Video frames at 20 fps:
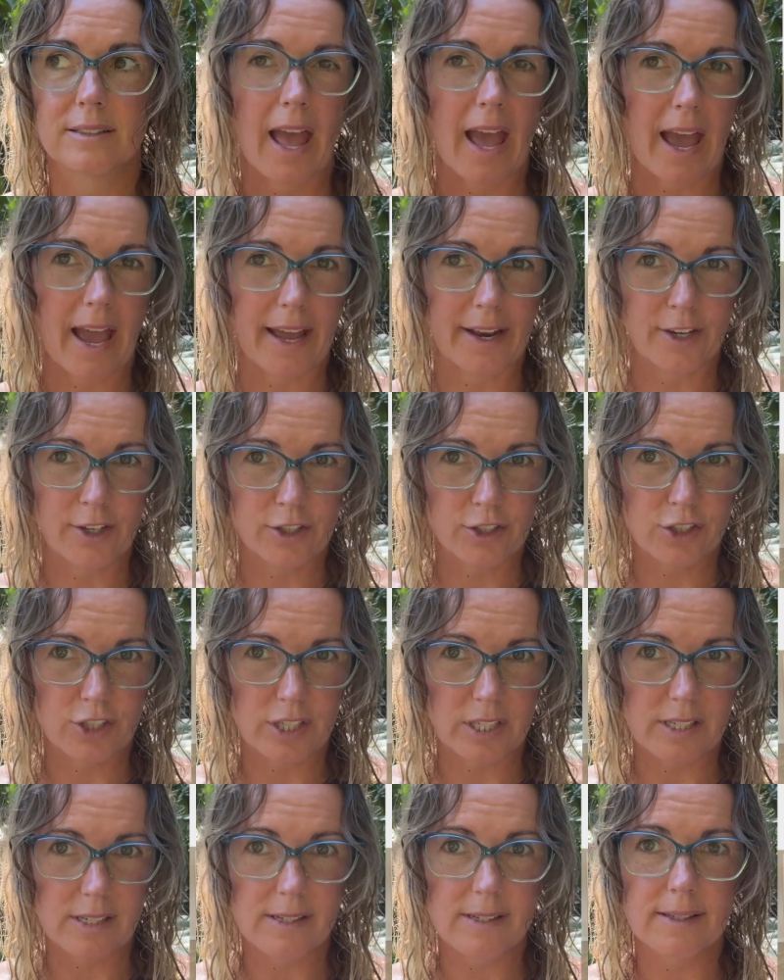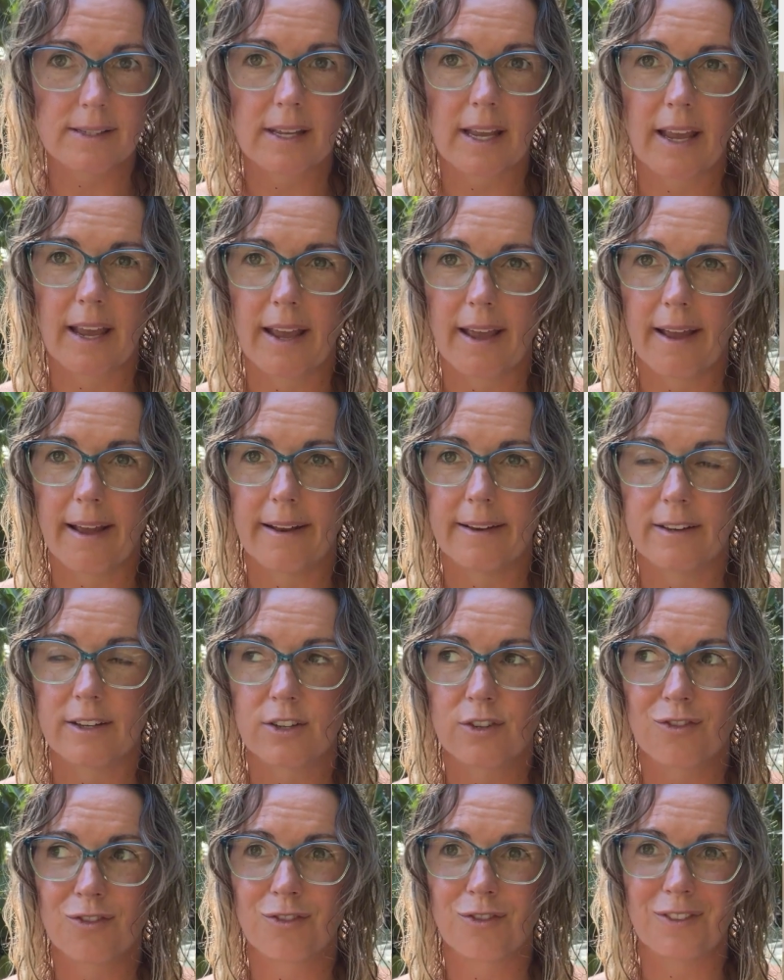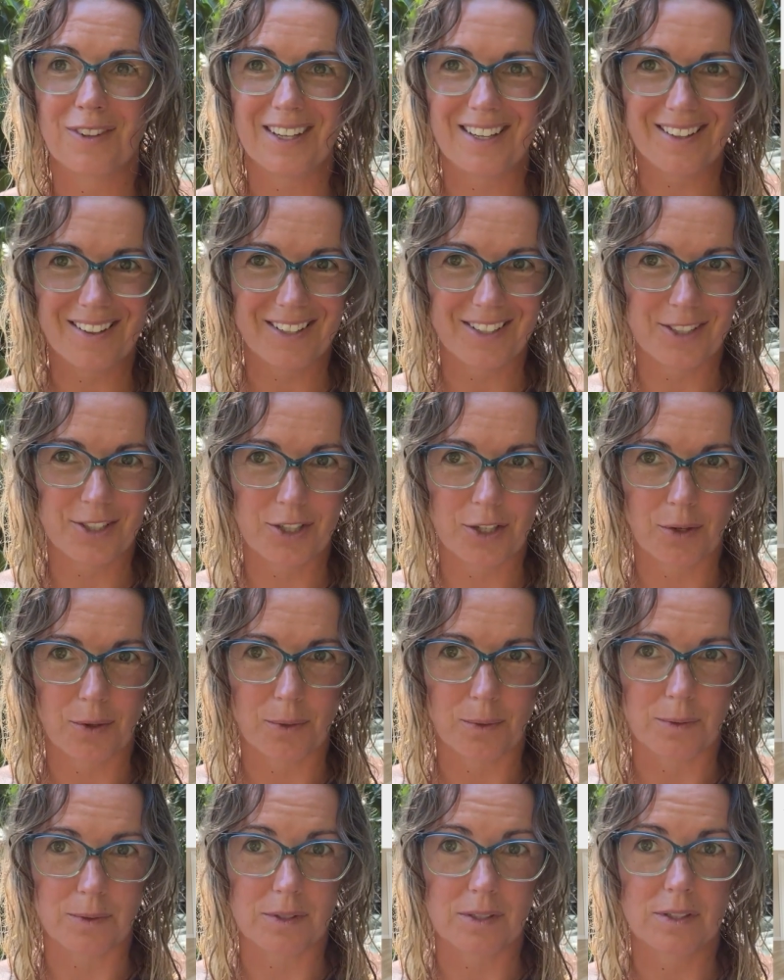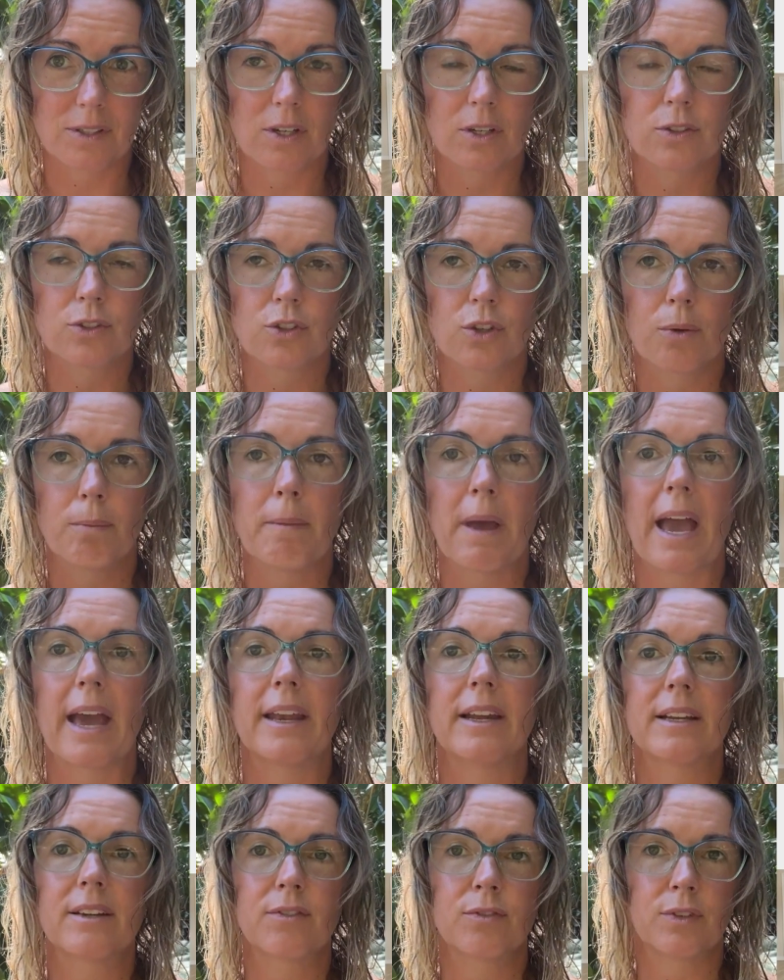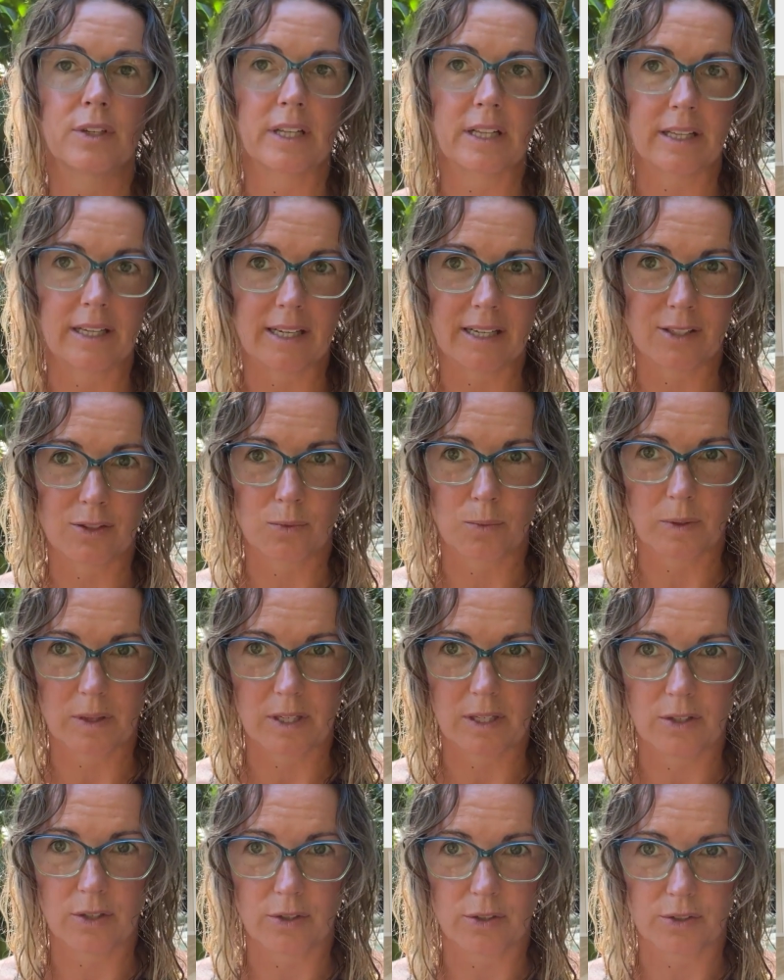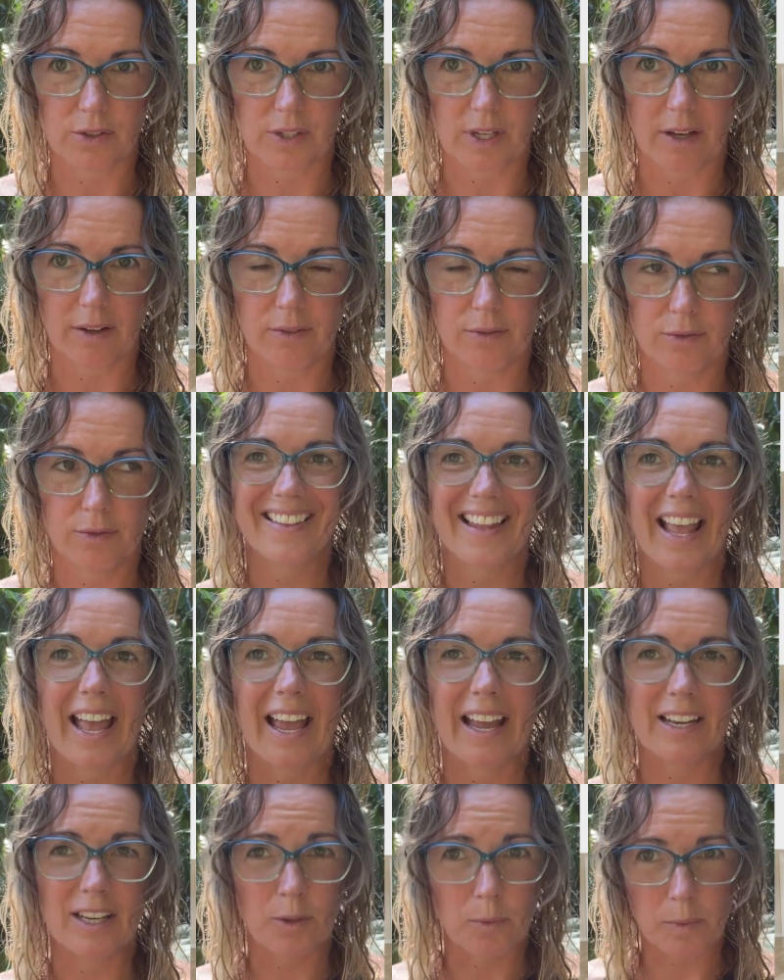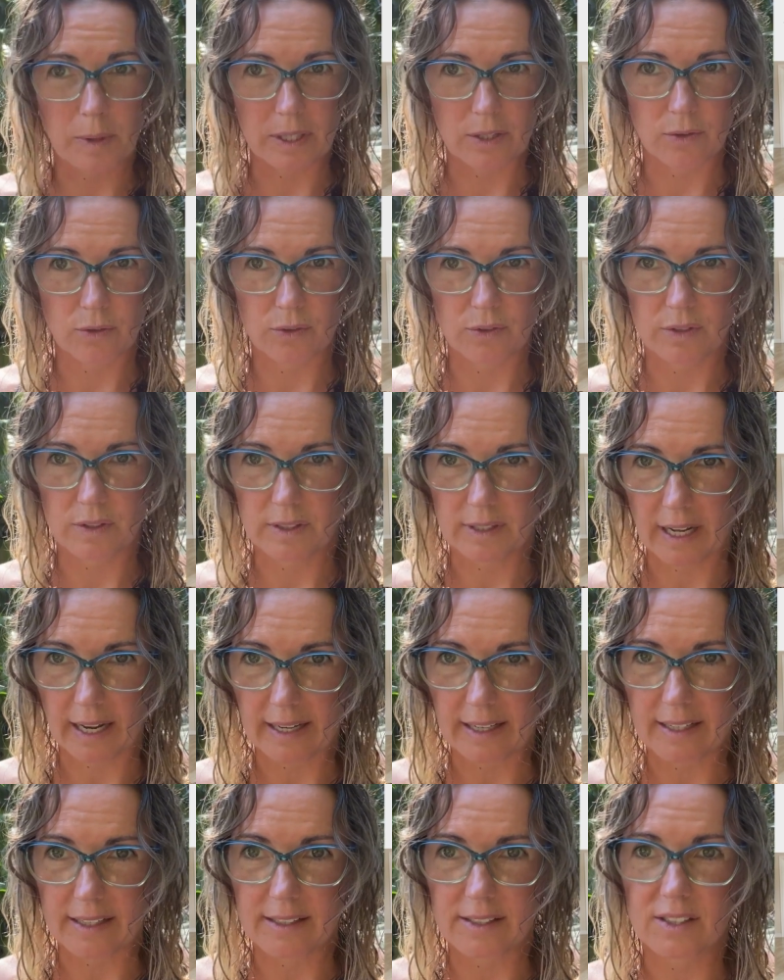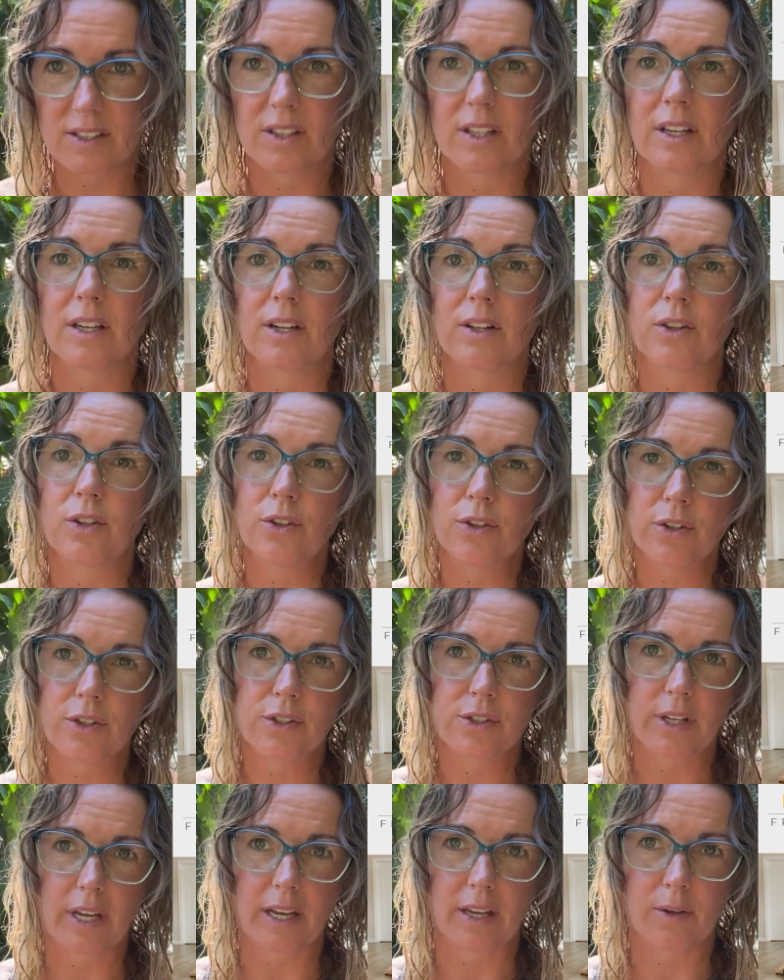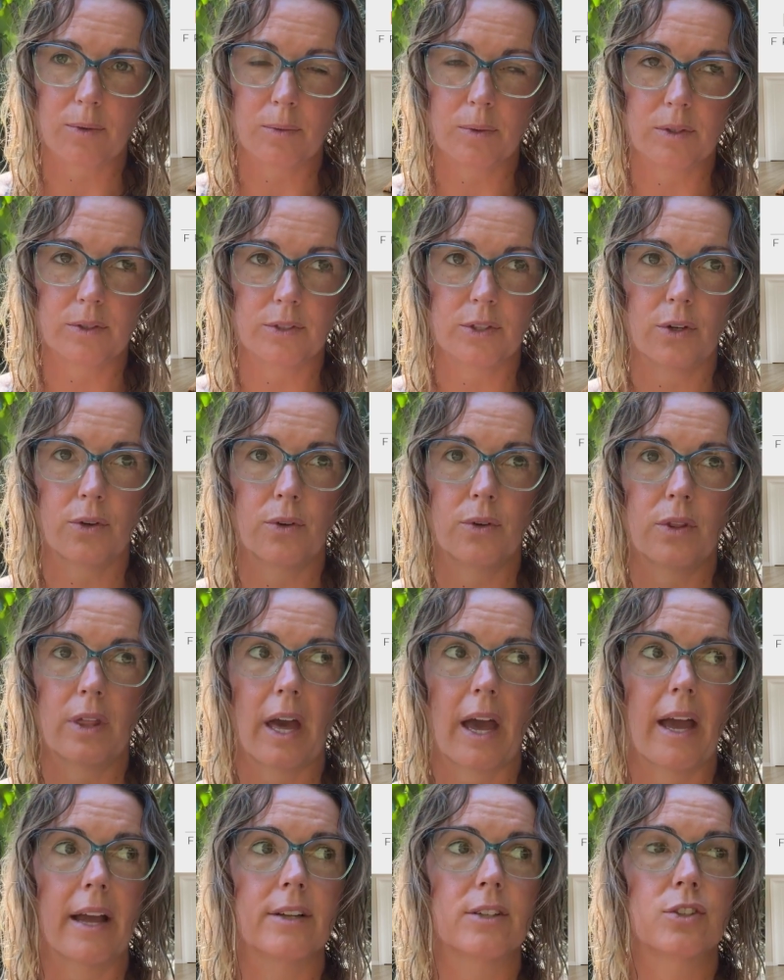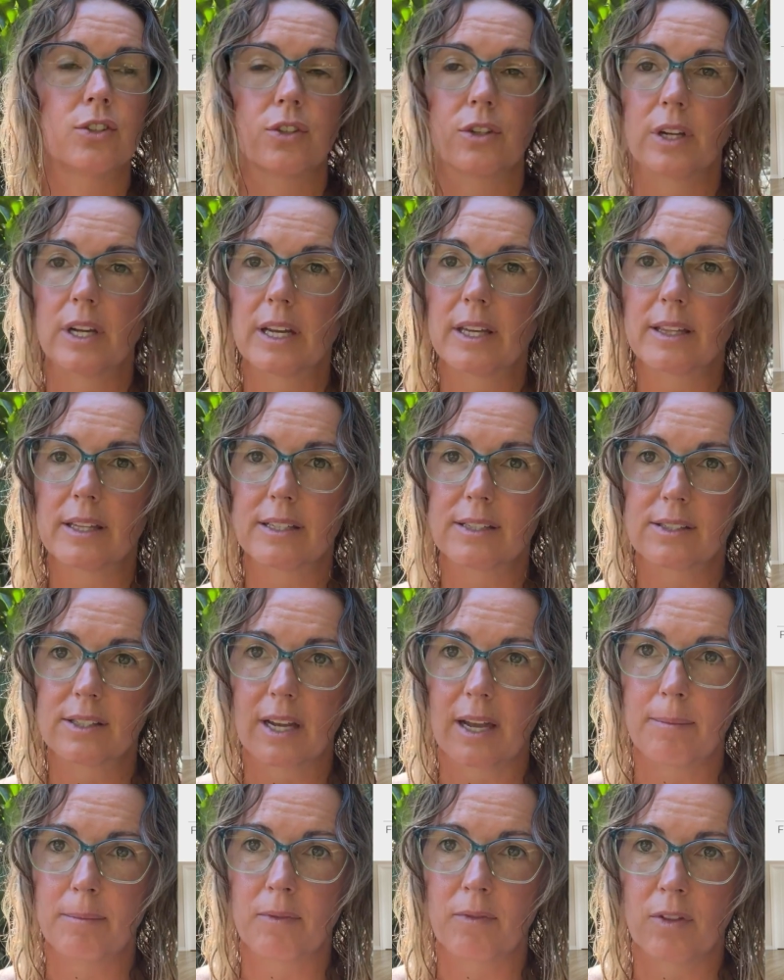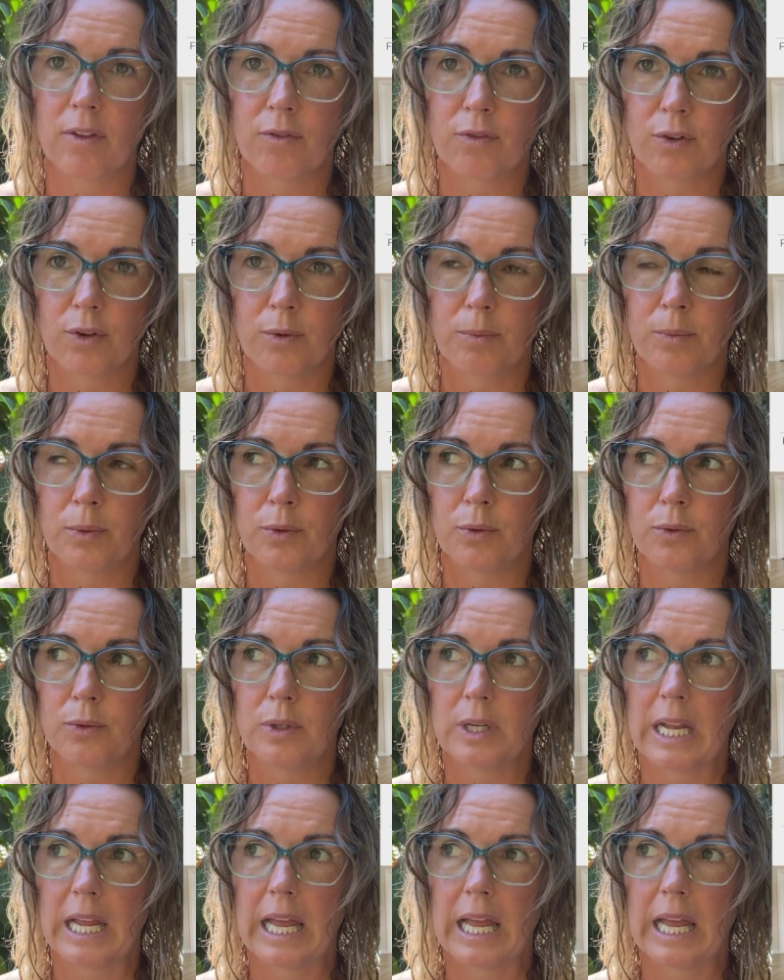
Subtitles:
energies and feeling tones, somatic feelings within yourself. Anyone who studies the lunar cycle will know that during this time of the full moon,